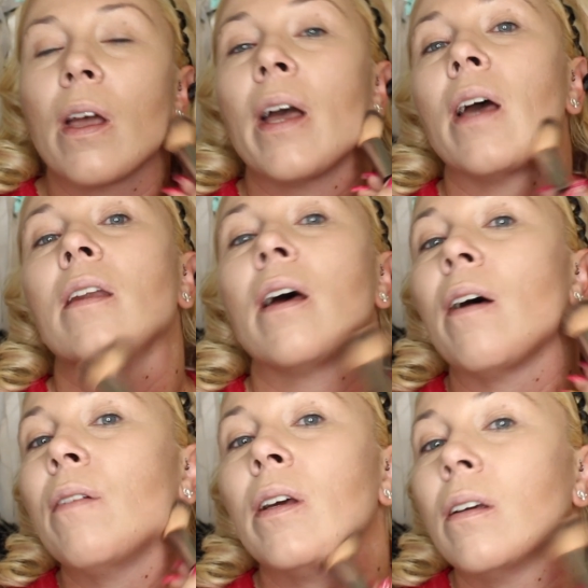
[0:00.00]
had to
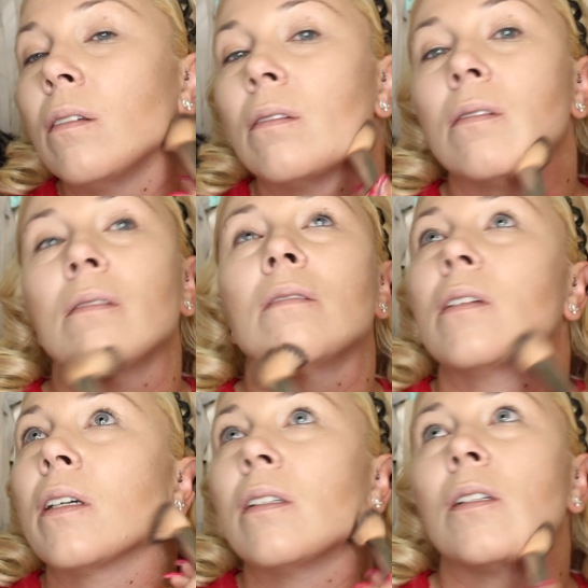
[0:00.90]
have it
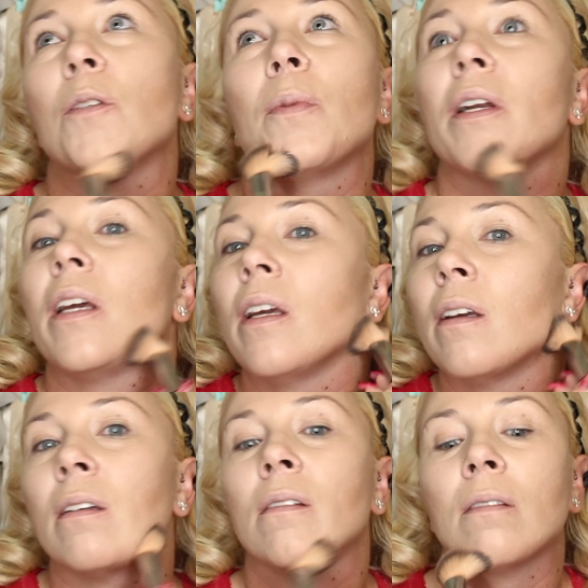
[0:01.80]
because it's pretty,
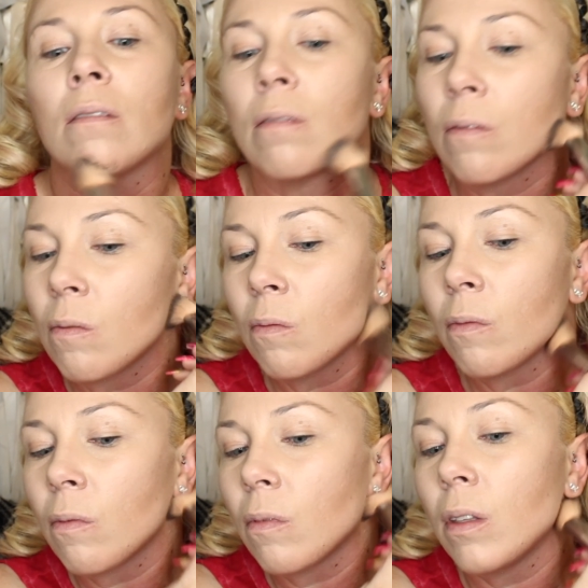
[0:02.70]

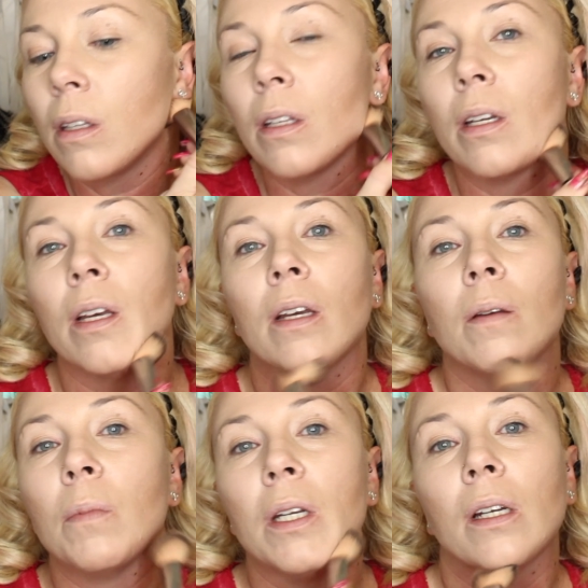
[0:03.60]
and I
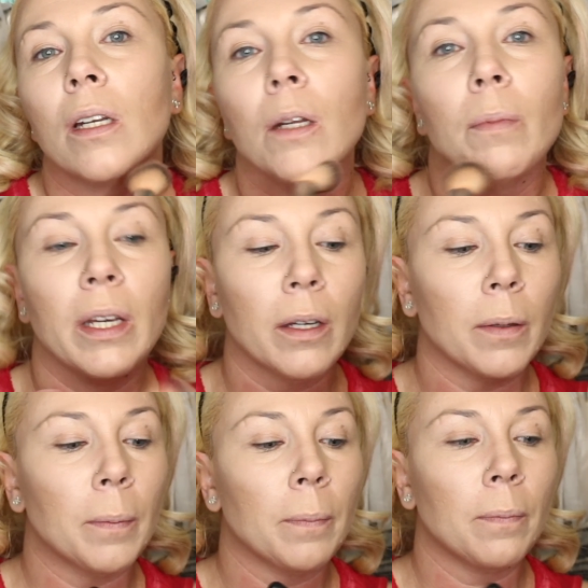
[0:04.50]
am addicted to makeup.